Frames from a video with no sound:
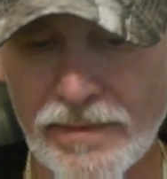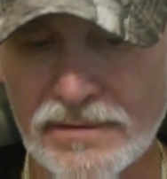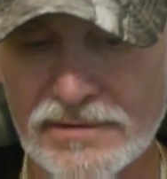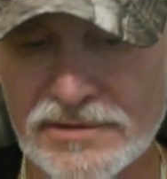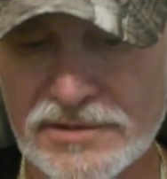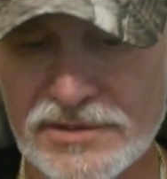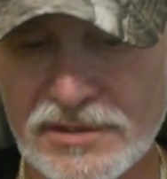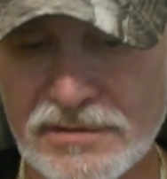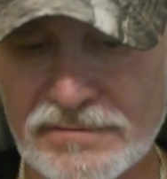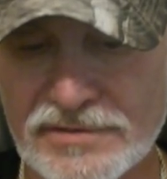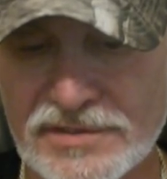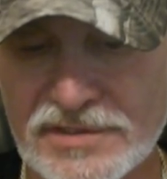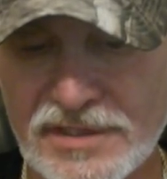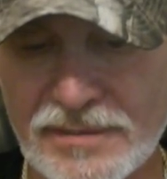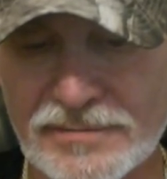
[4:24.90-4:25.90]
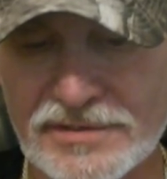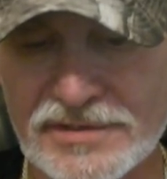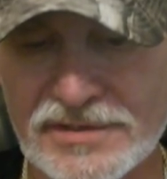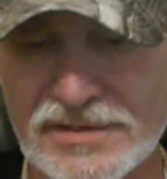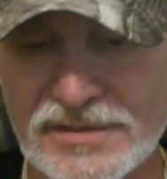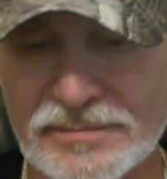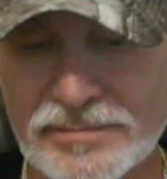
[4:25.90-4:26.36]
serve the summons
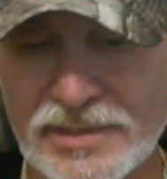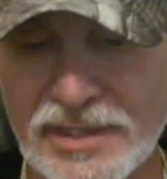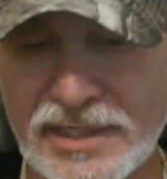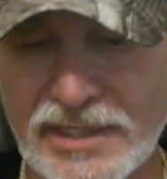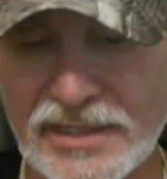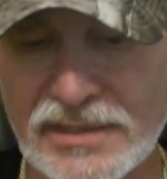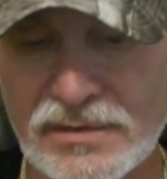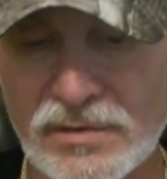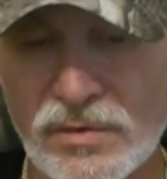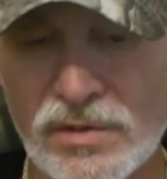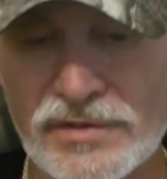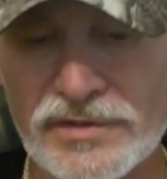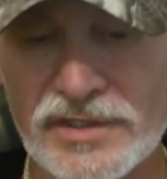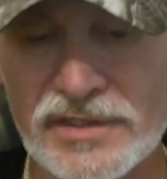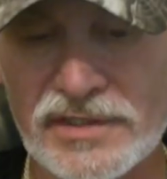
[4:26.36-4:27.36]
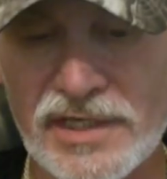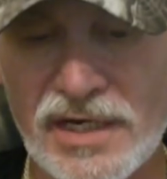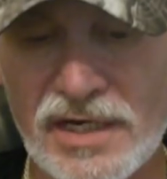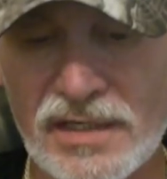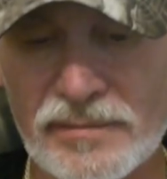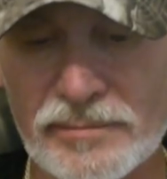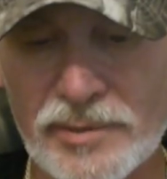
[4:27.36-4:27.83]
and complaint on the
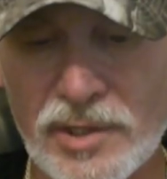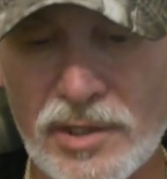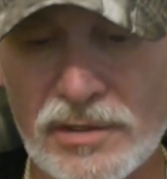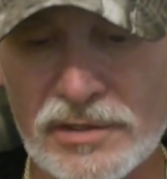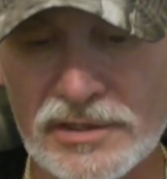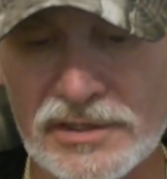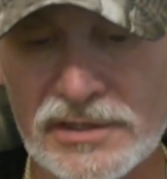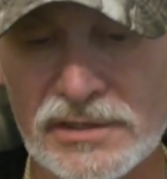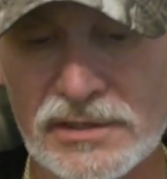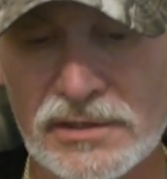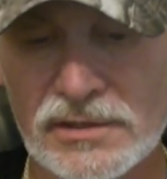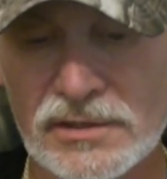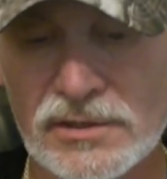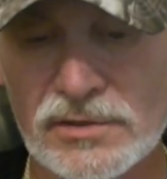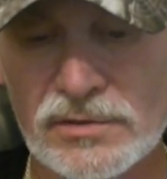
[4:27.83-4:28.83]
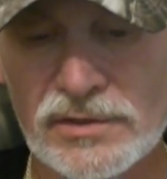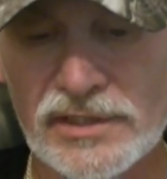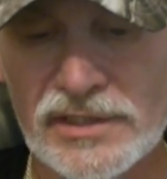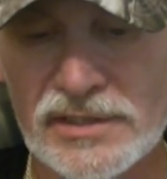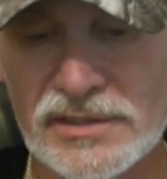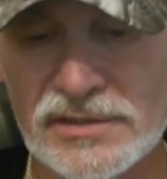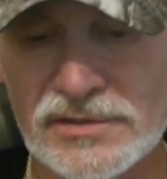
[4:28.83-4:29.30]
non-party who
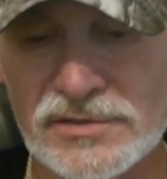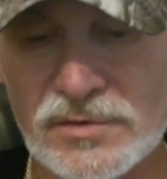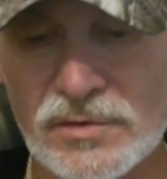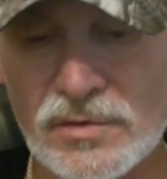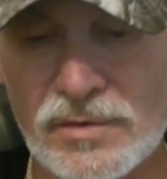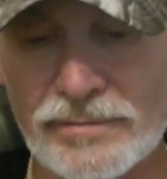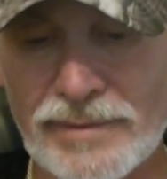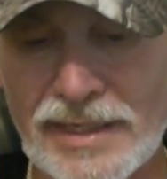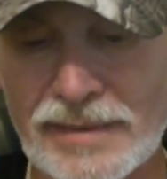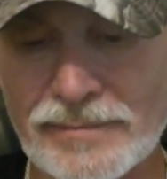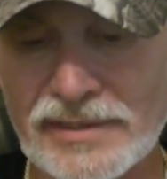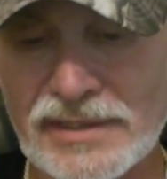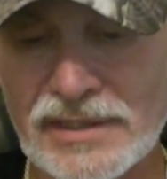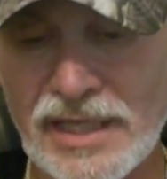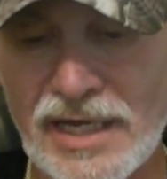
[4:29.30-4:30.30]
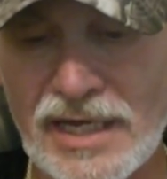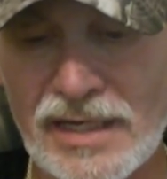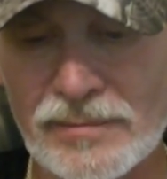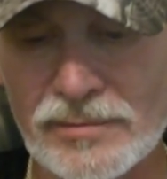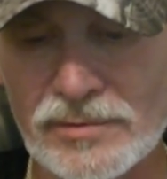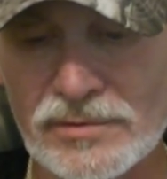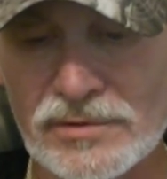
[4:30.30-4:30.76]
is or may be
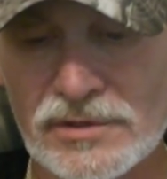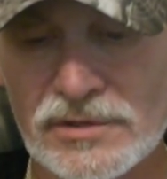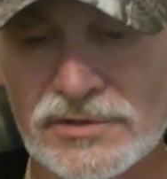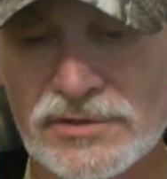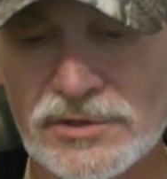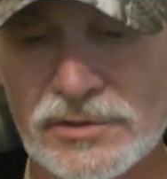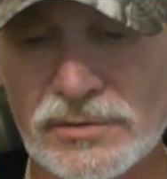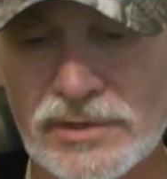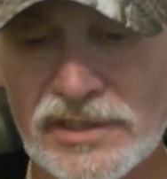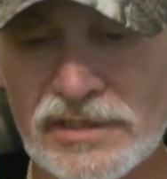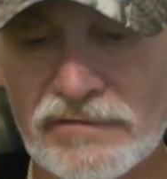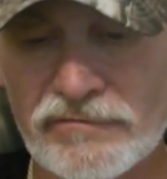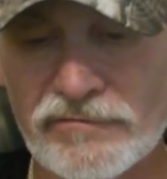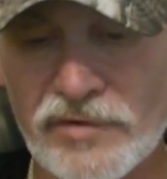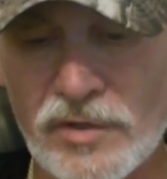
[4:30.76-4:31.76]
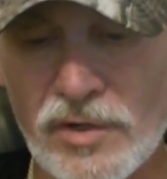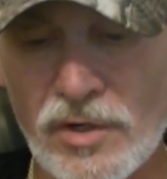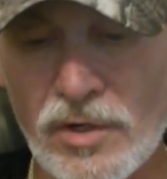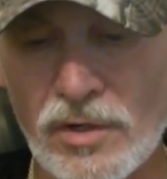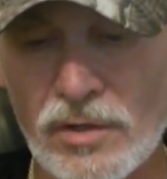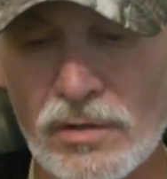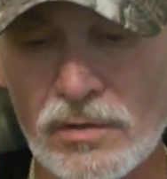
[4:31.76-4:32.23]
liable to it for
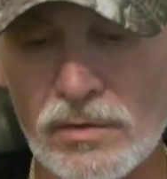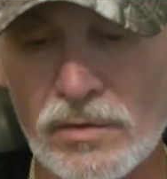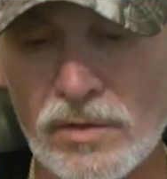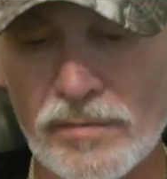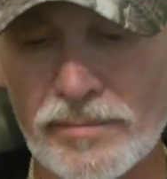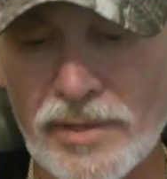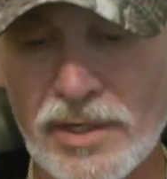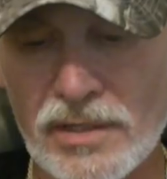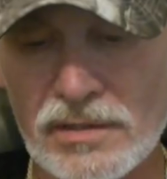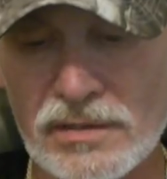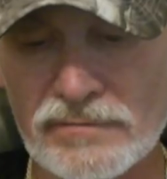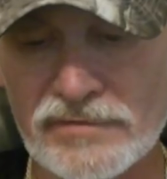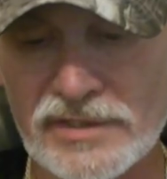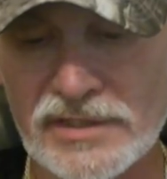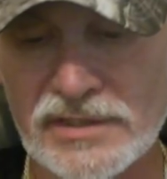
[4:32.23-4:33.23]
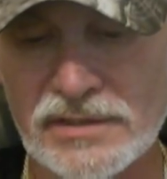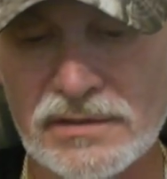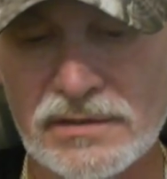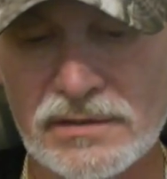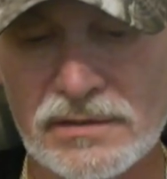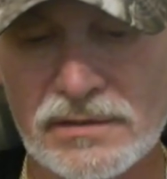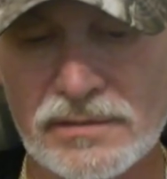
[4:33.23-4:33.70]
all or part of the
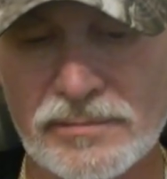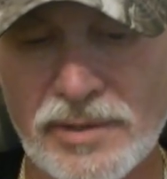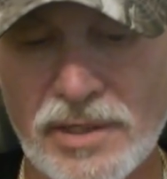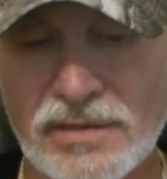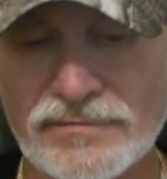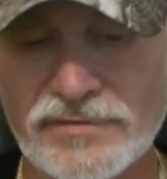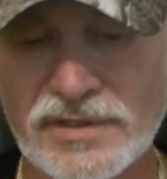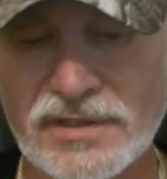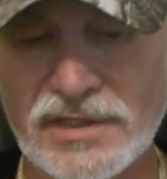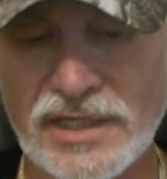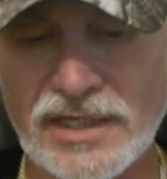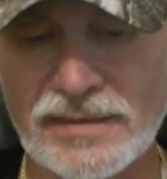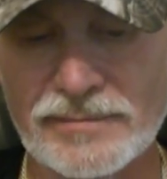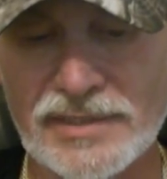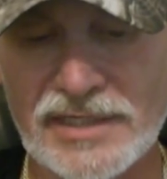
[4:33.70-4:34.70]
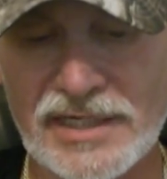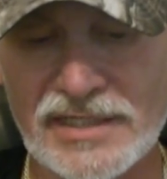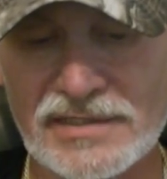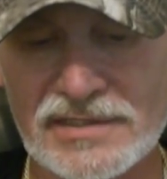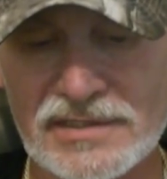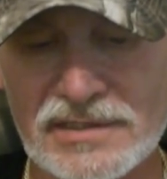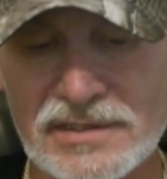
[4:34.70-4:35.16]
claim
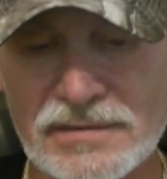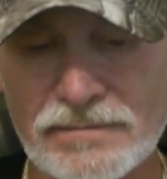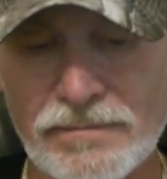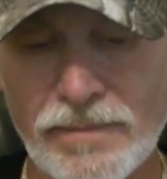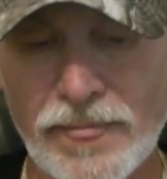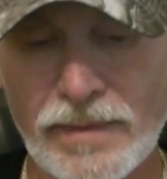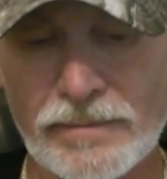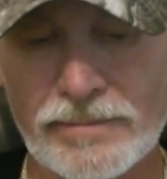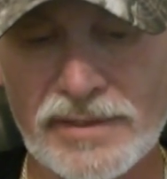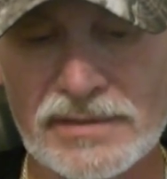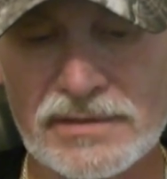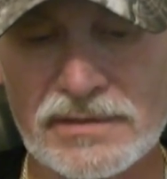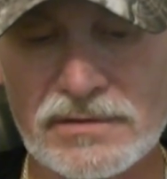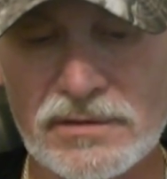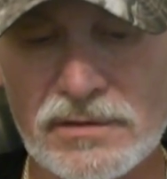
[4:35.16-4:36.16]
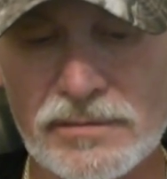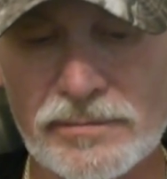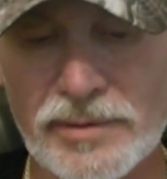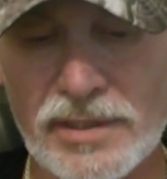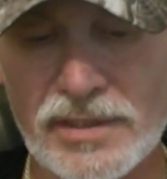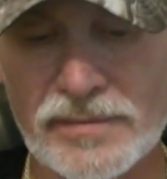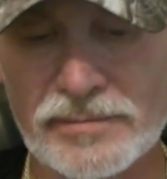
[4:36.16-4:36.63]
against it. But the third
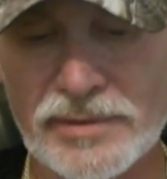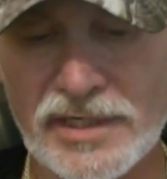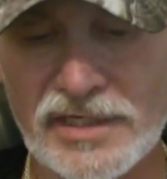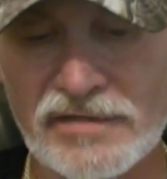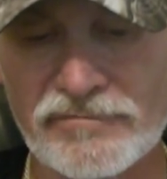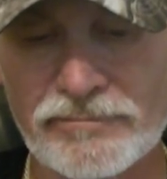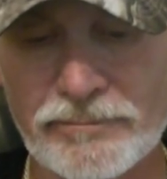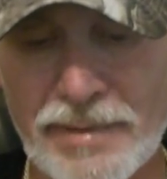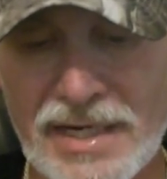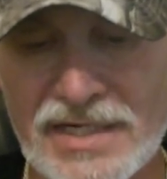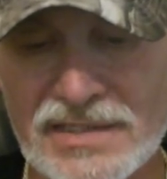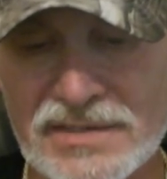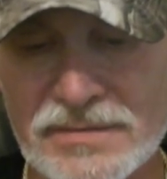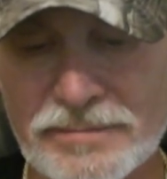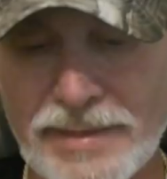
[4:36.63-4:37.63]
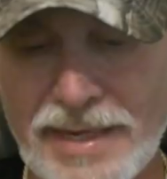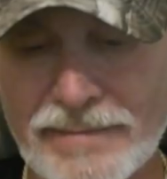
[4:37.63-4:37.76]
party plaintiff must, by